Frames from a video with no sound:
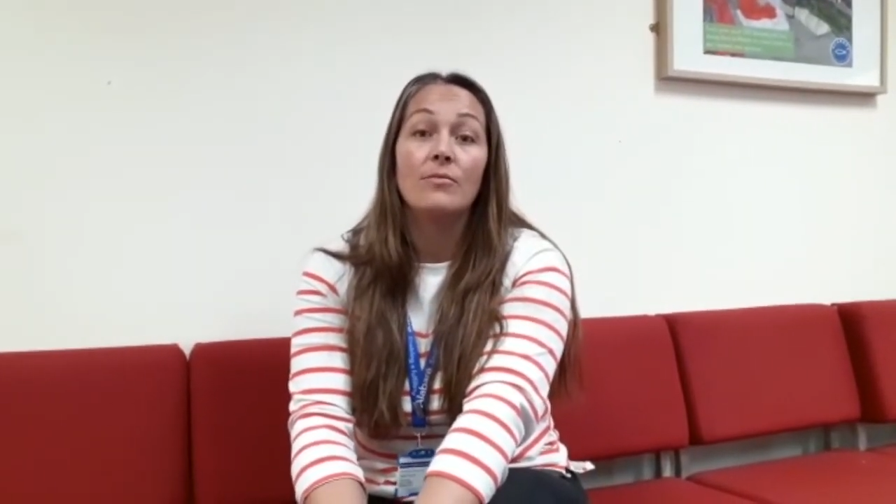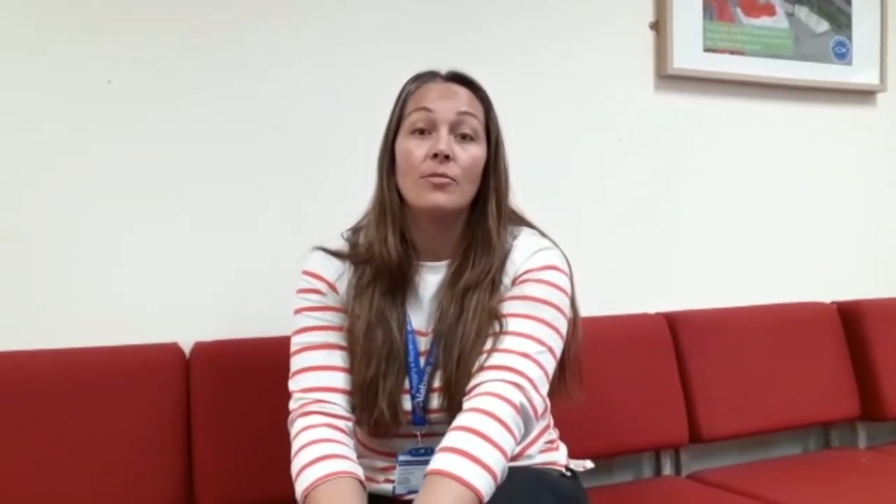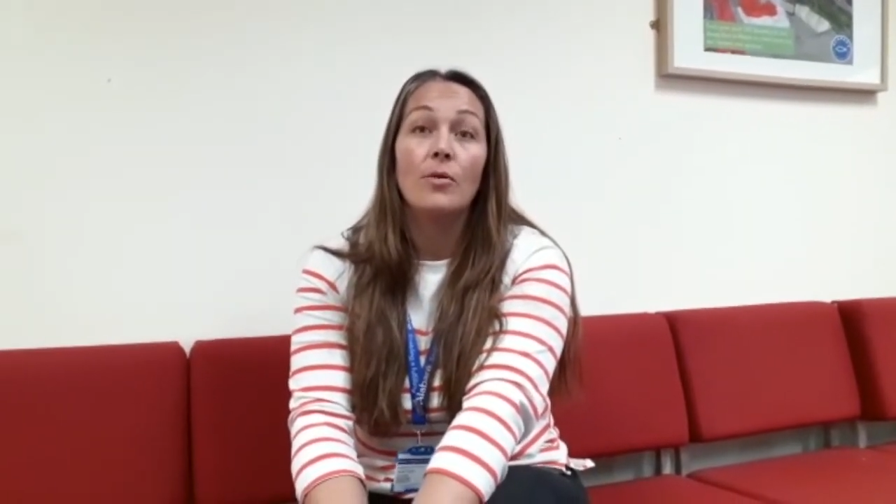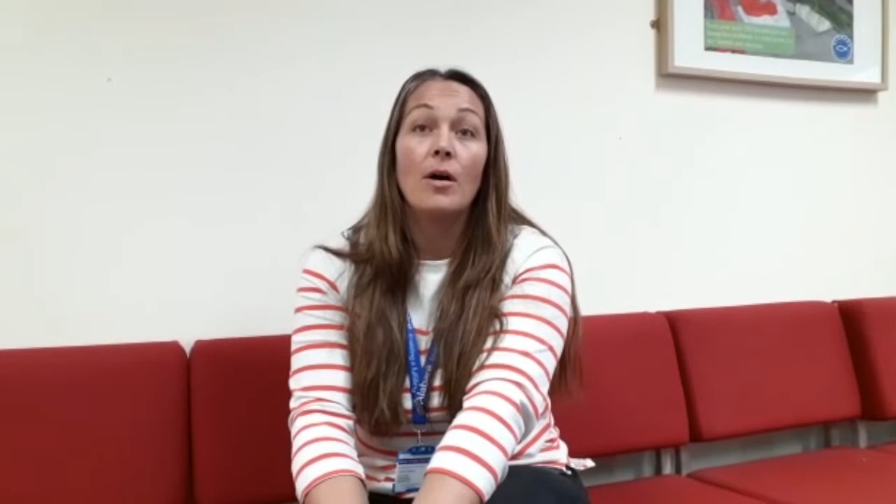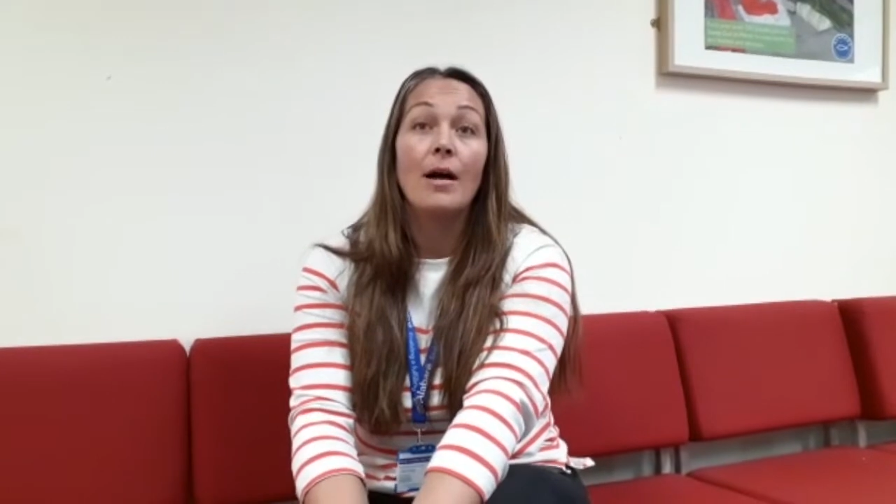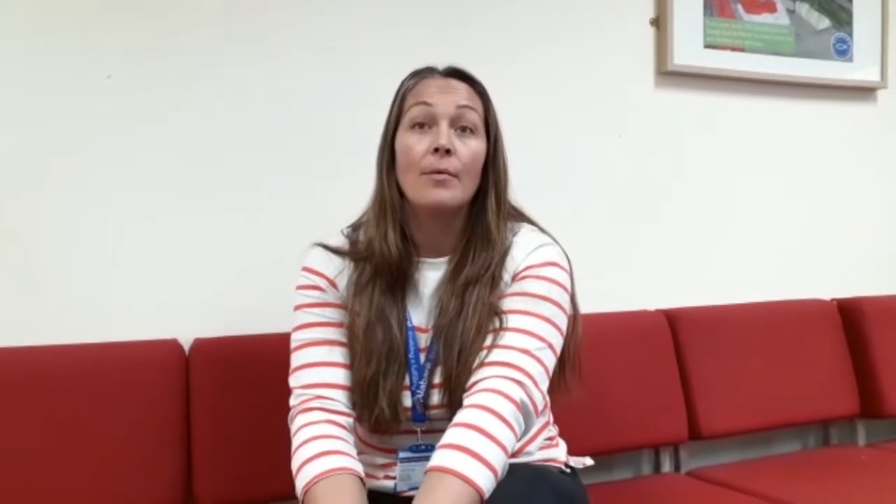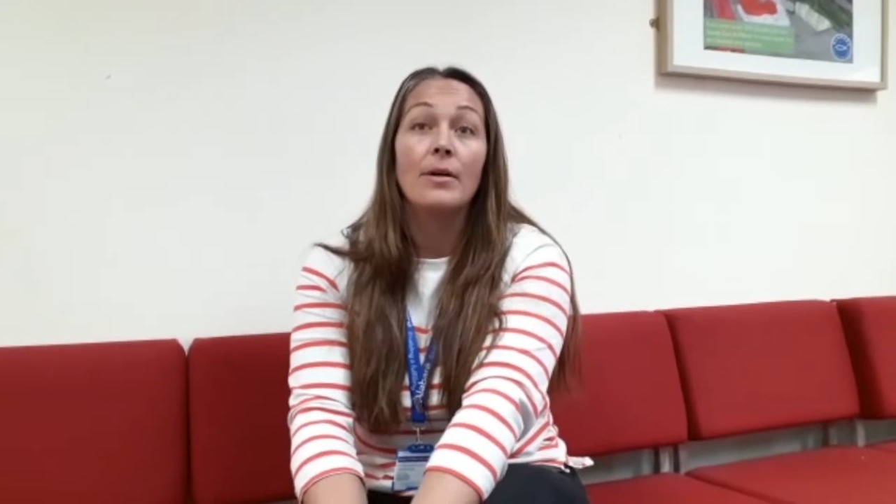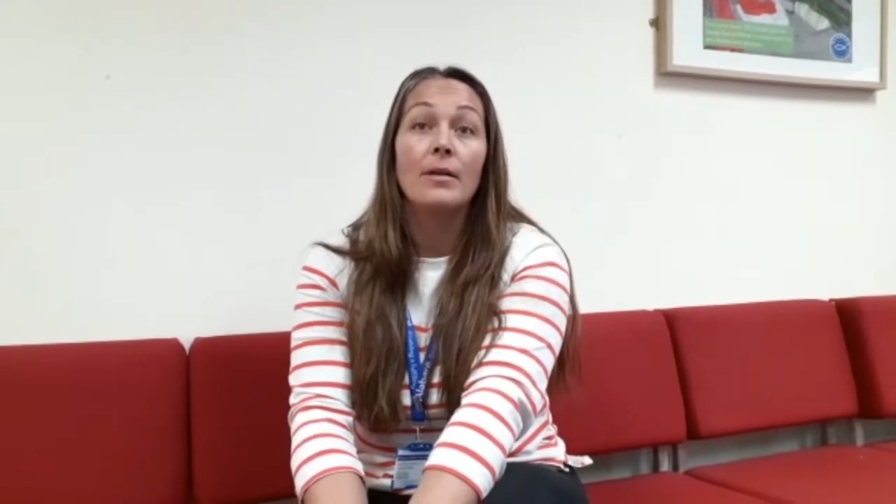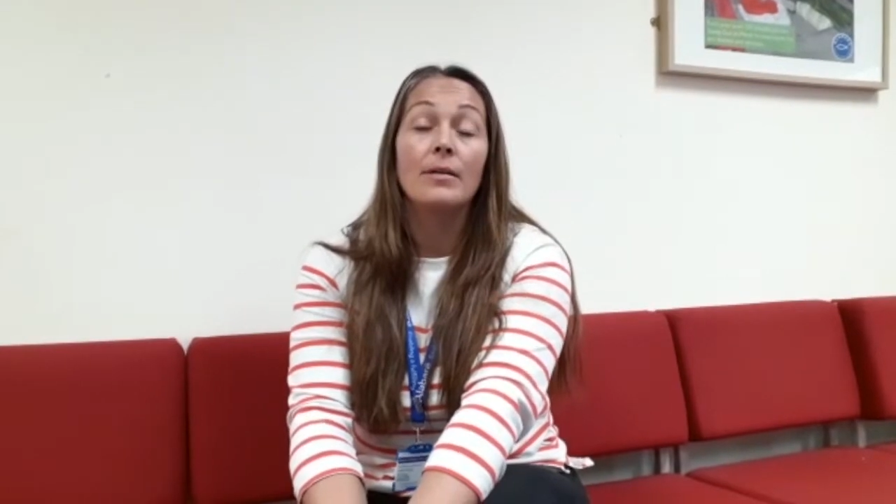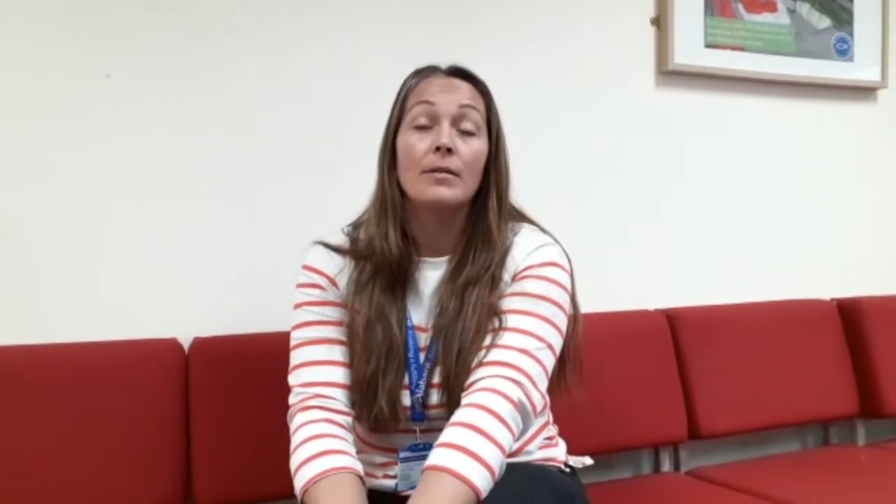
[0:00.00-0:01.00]
for
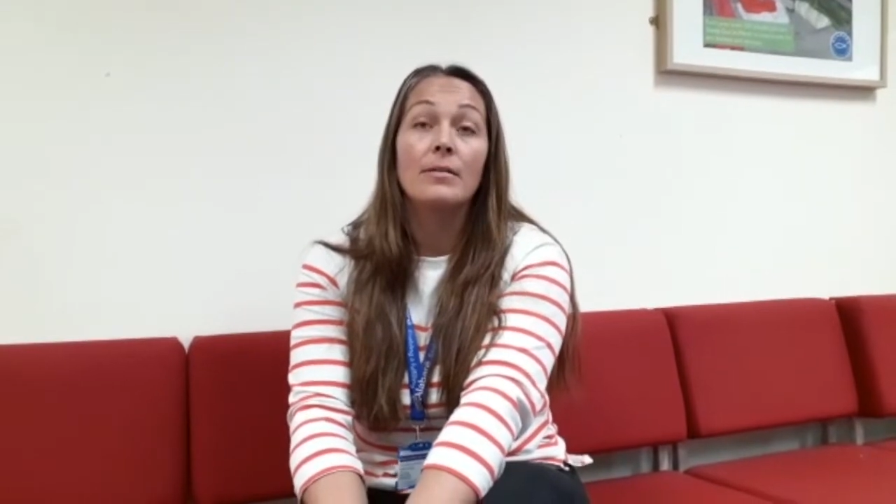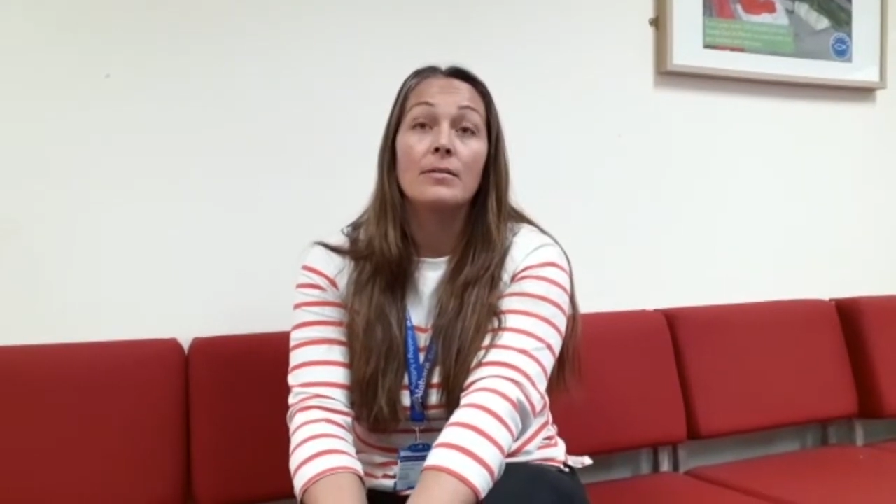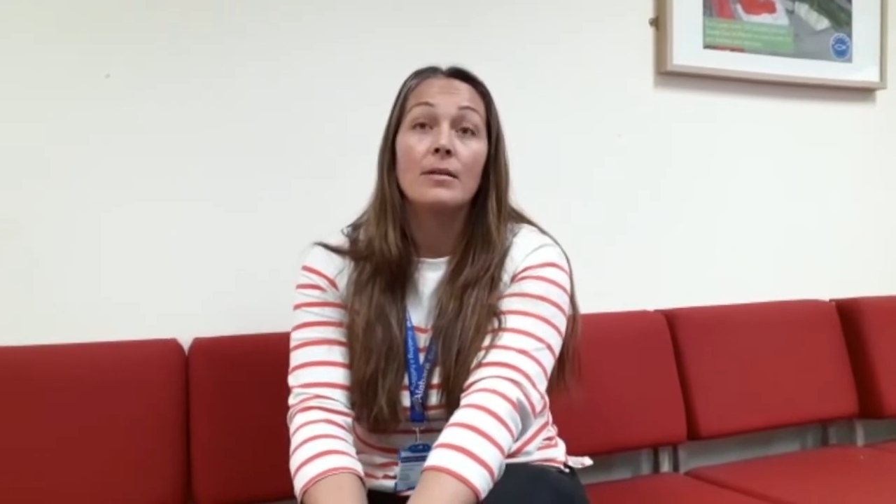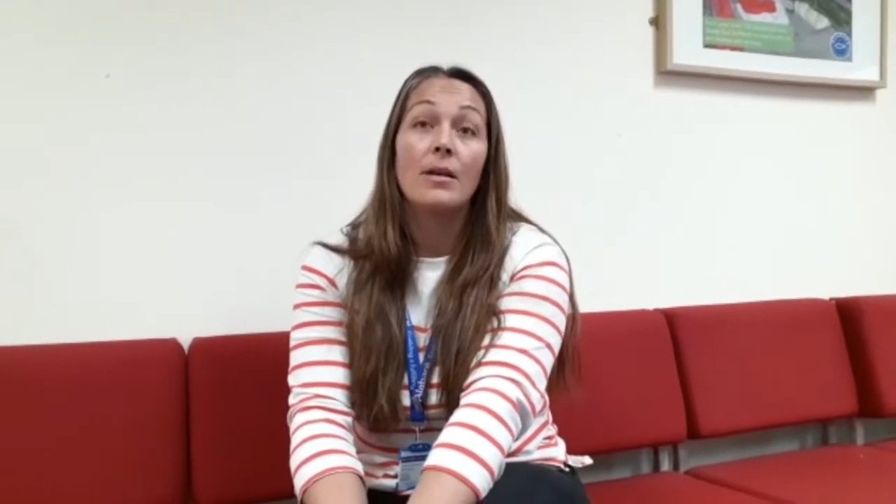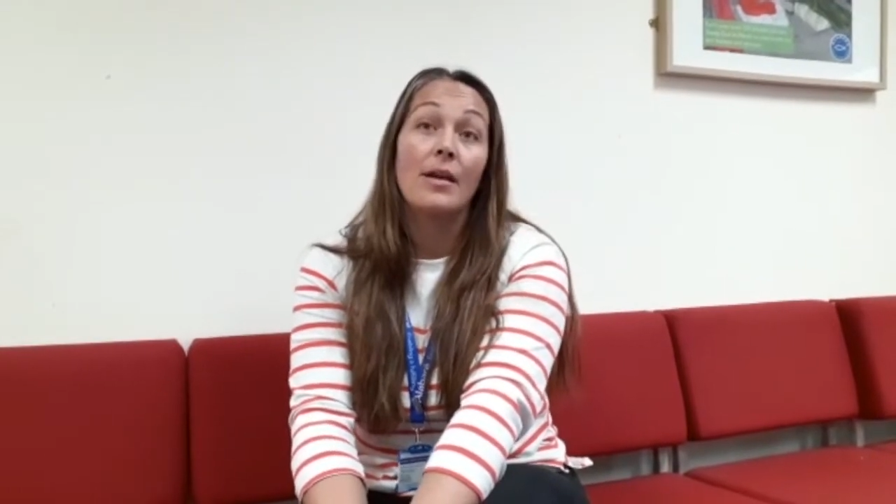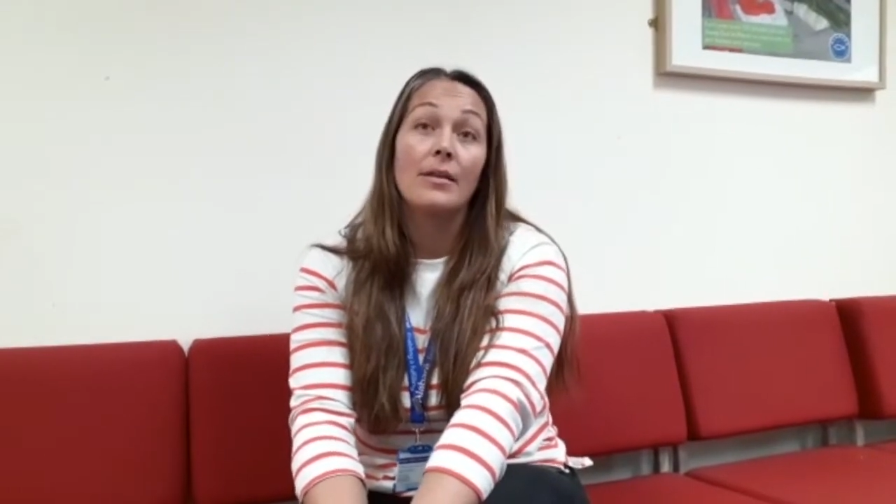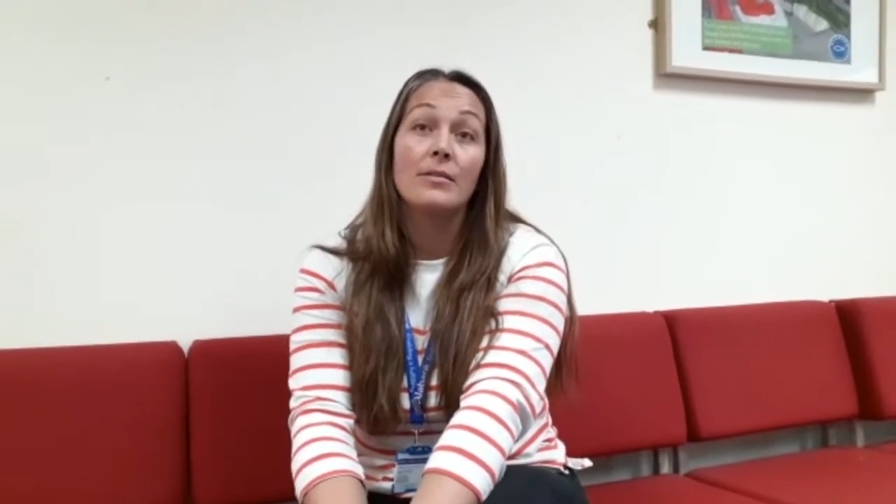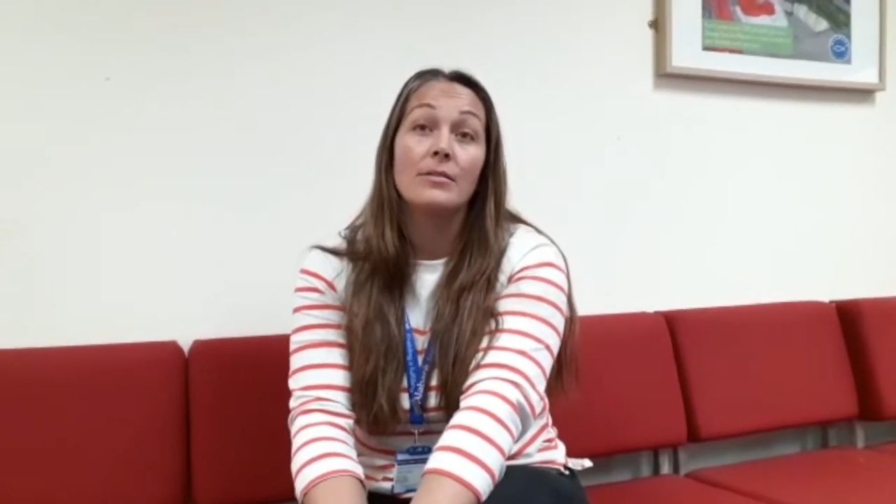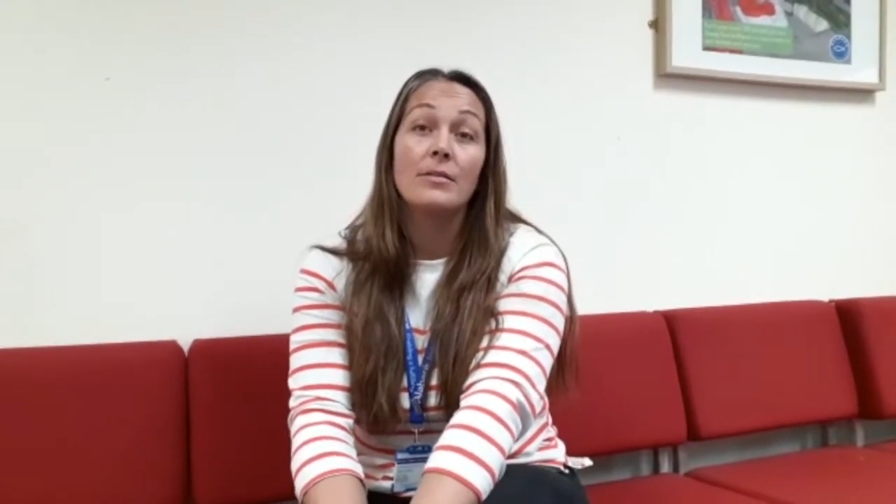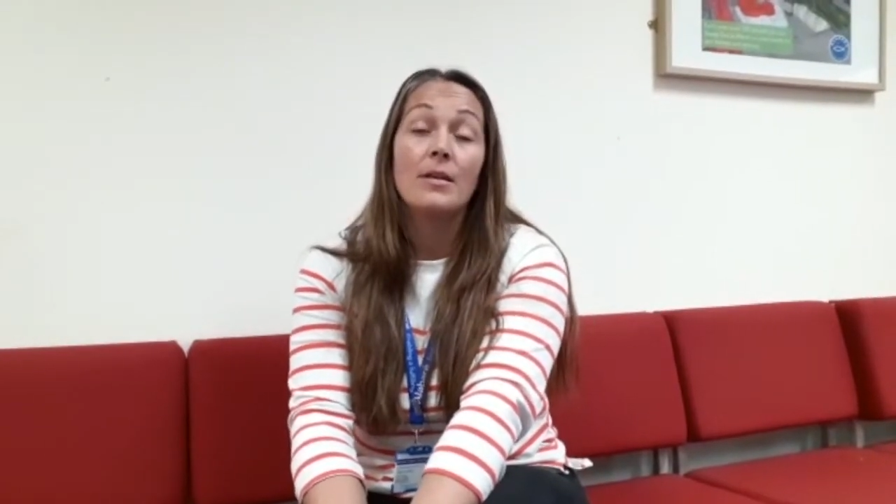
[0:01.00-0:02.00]
our
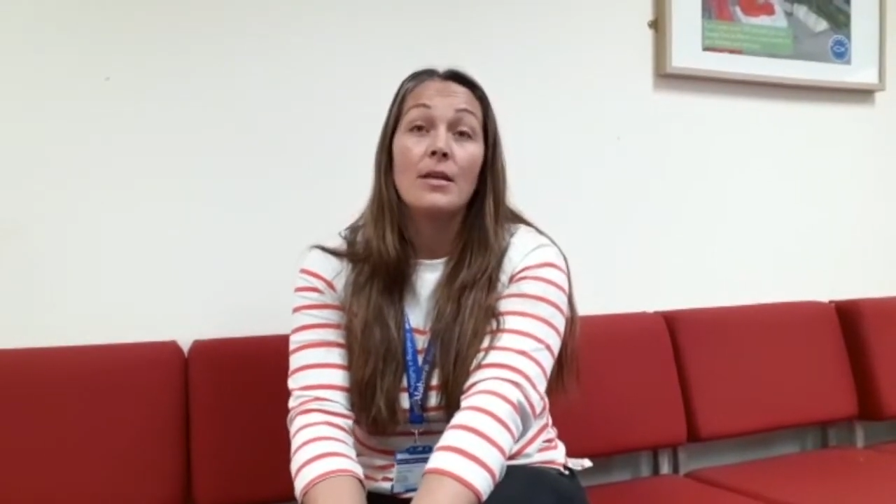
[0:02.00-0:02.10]
clients.